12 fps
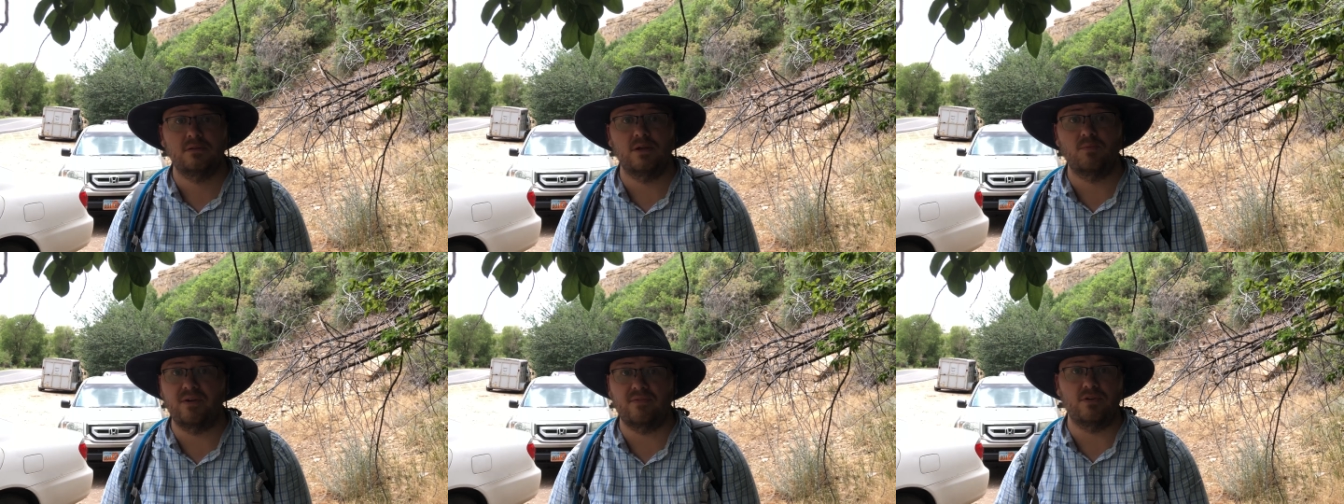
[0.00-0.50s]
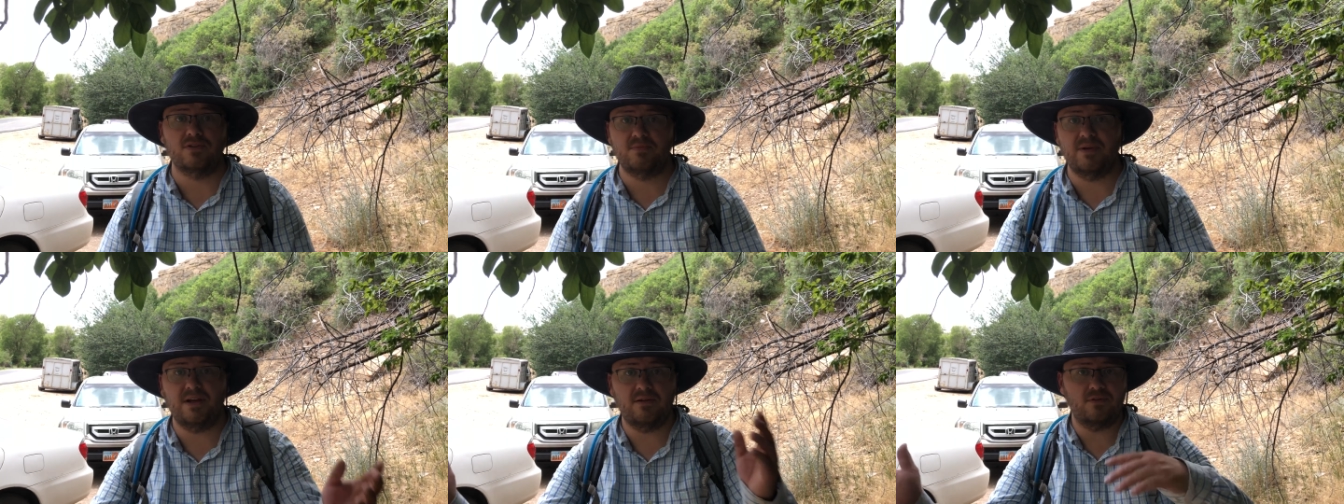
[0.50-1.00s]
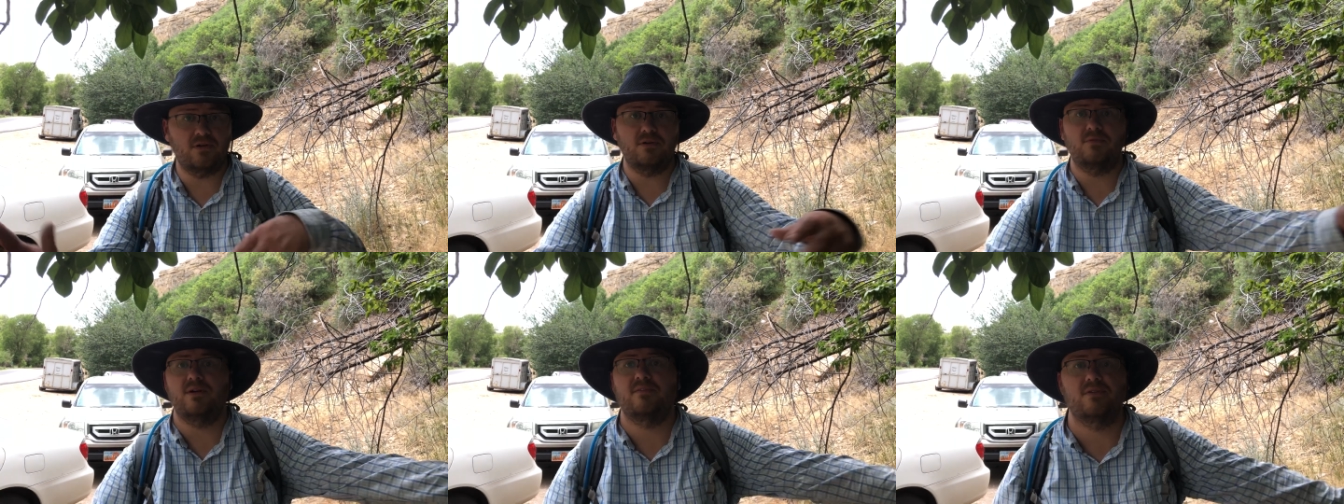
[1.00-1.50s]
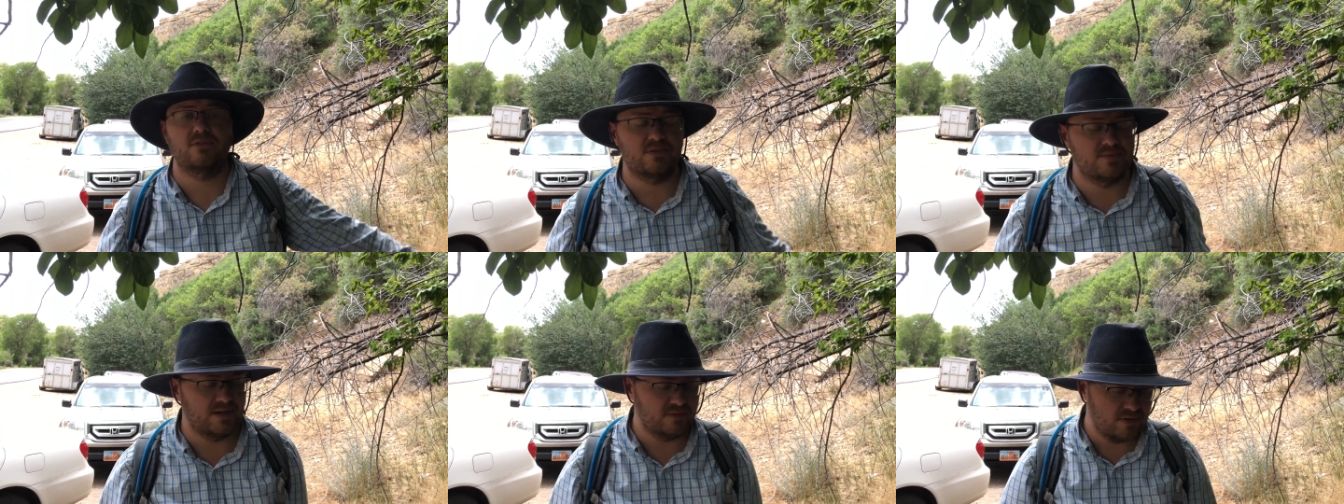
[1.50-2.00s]
And whatever those are made of, or whatever those are
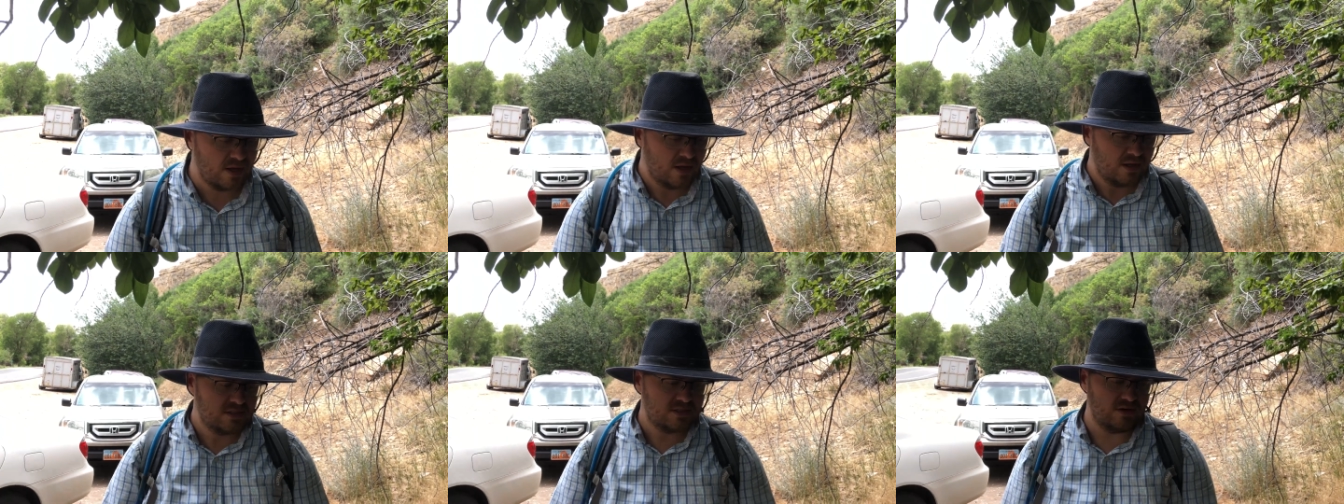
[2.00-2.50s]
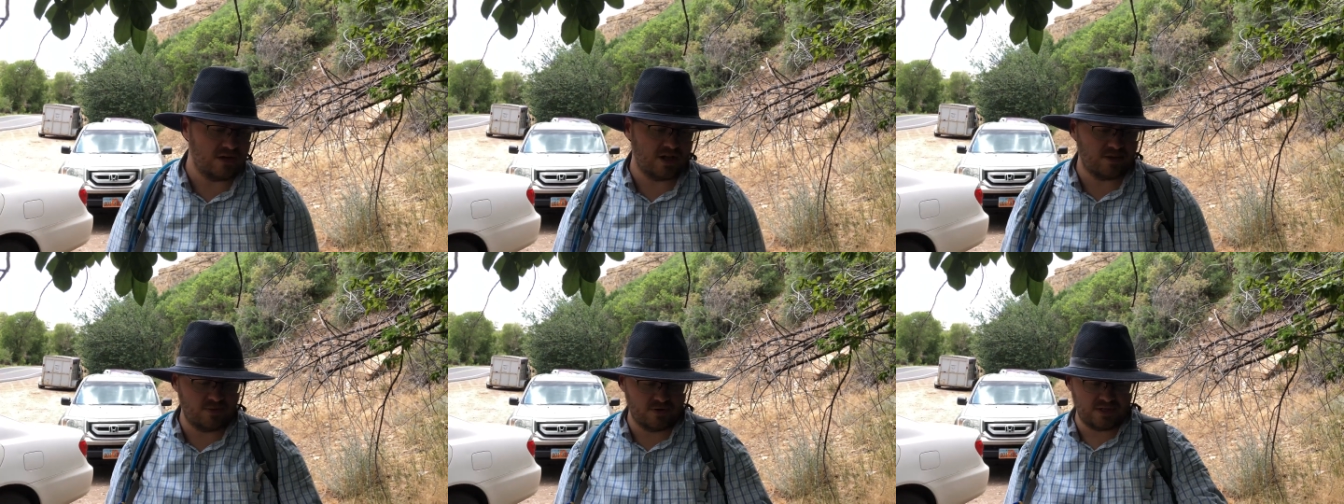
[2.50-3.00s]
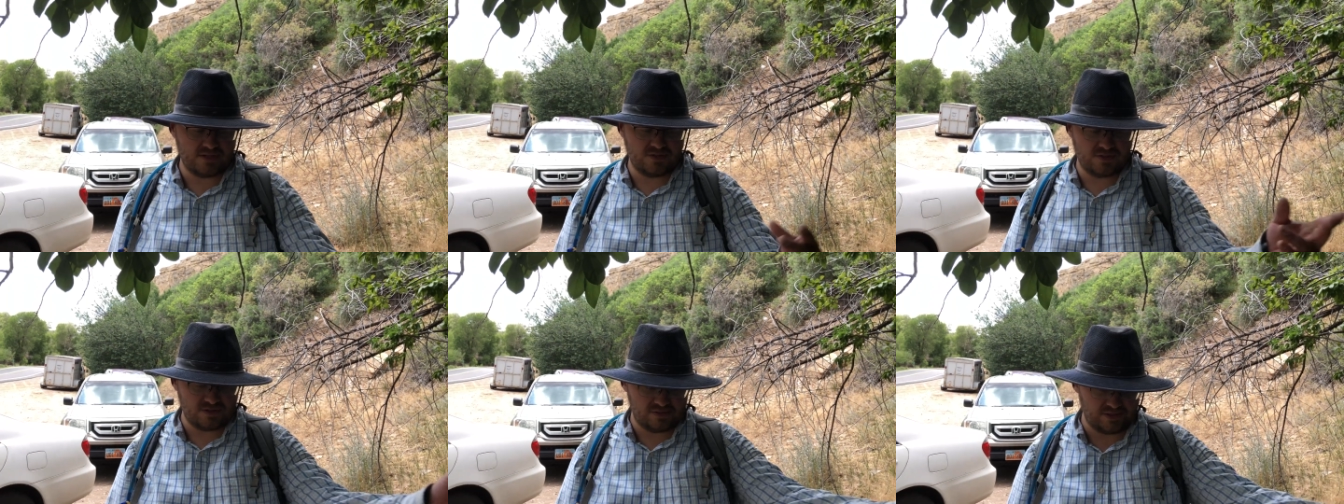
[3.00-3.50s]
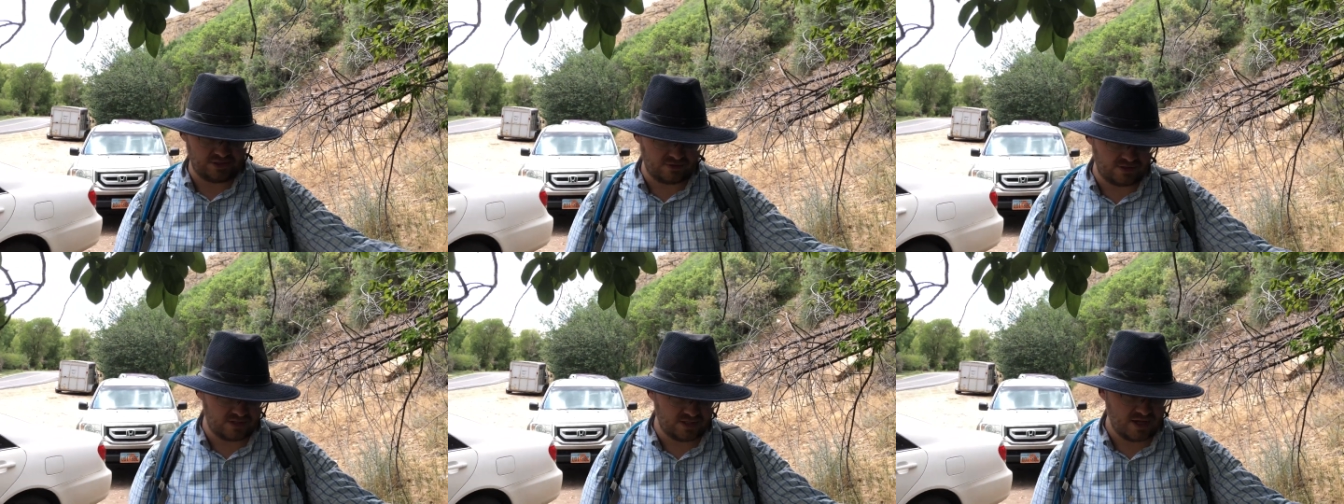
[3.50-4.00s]
made of. So you got the protons, neutrons,
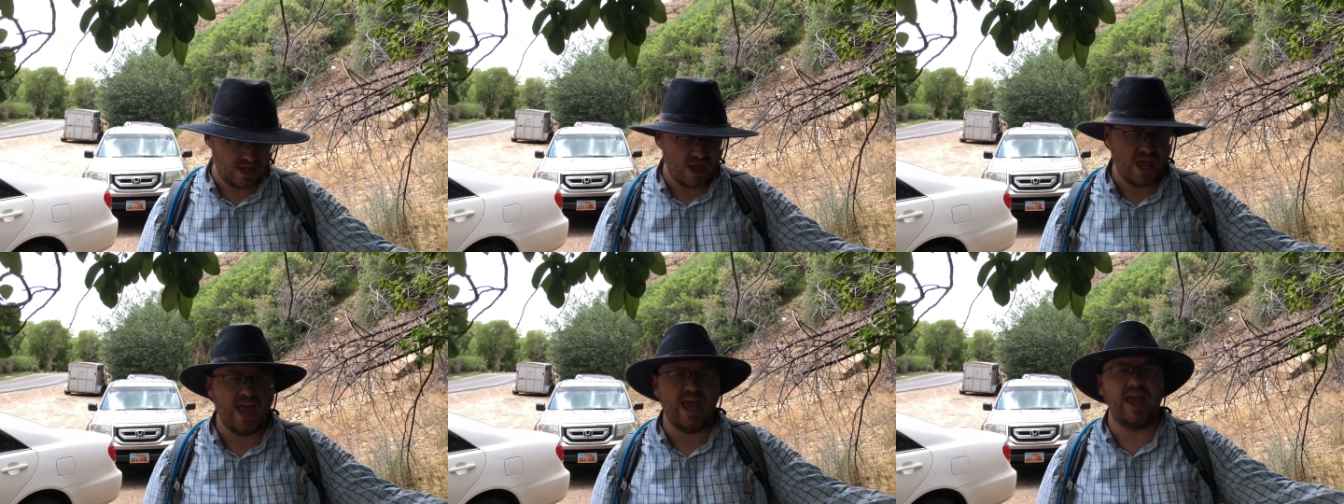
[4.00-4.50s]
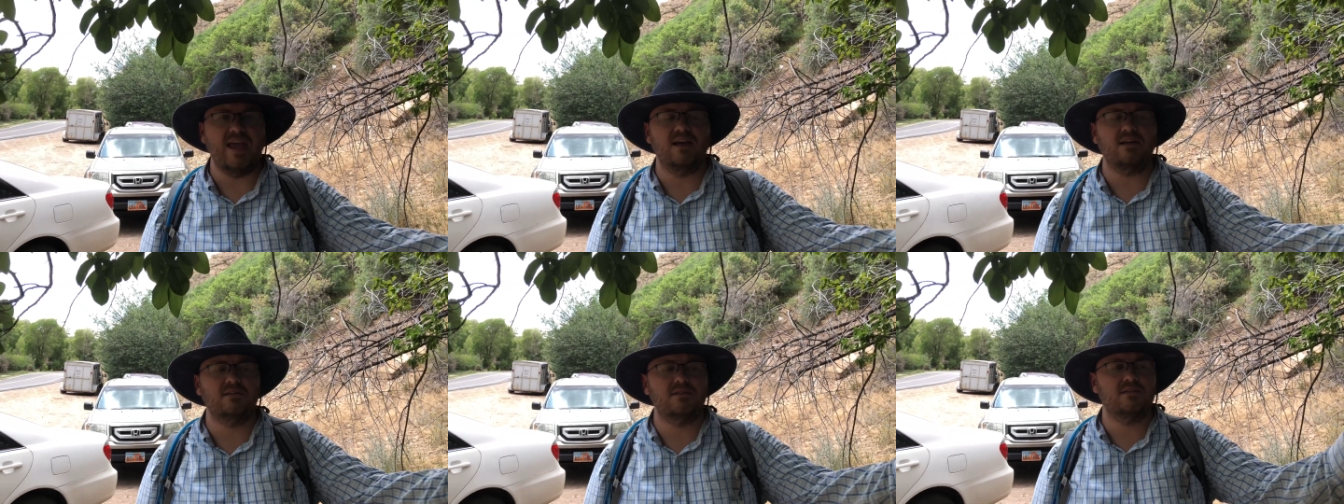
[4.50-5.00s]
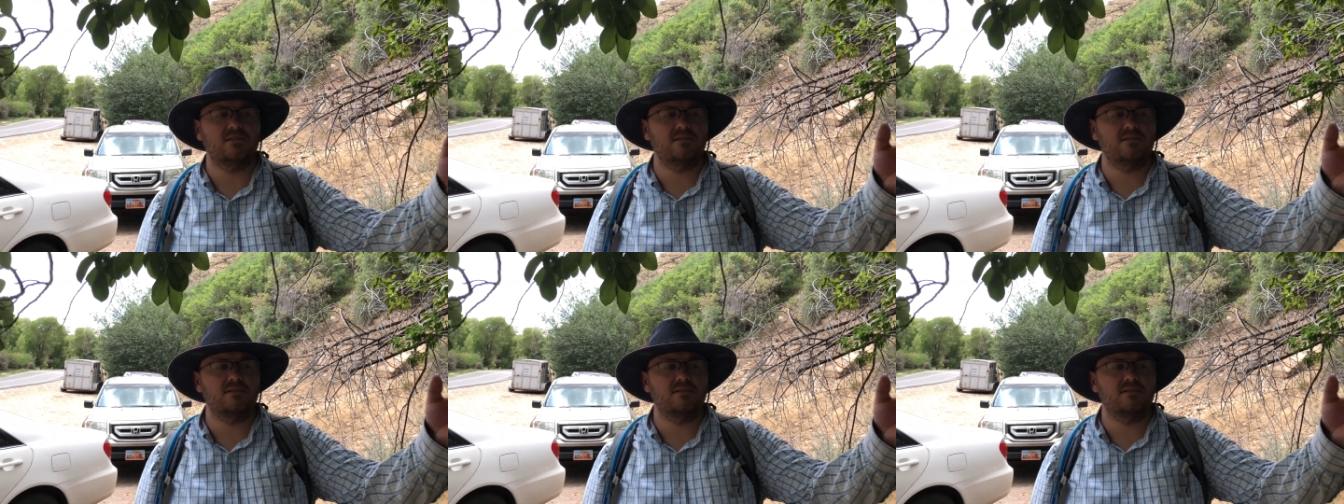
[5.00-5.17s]
electrons, and